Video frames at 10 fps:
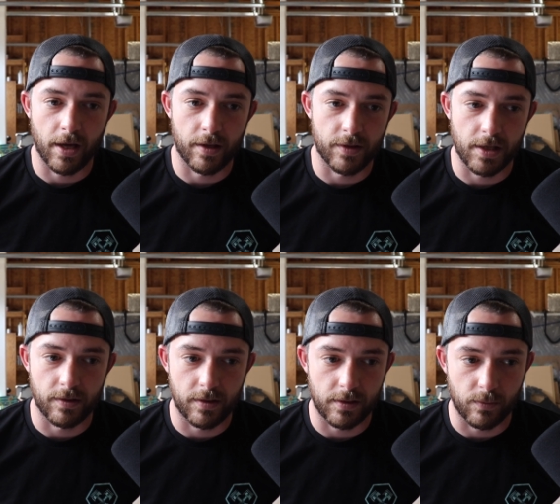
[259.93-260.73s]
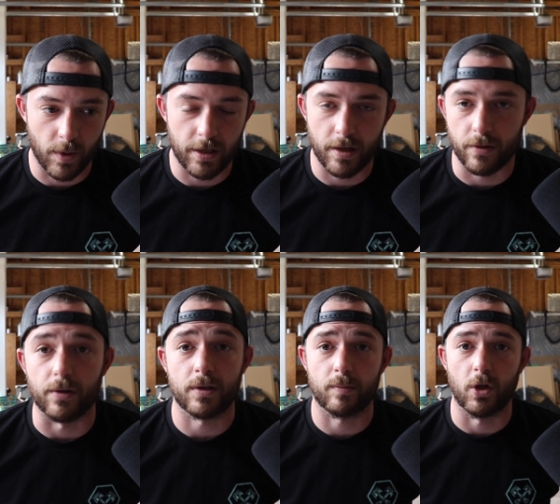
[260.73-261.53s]
And then the
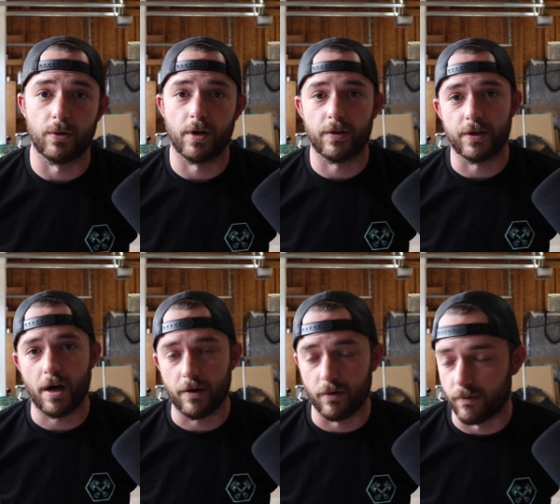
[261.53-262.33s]
radiator exploded on the dyno.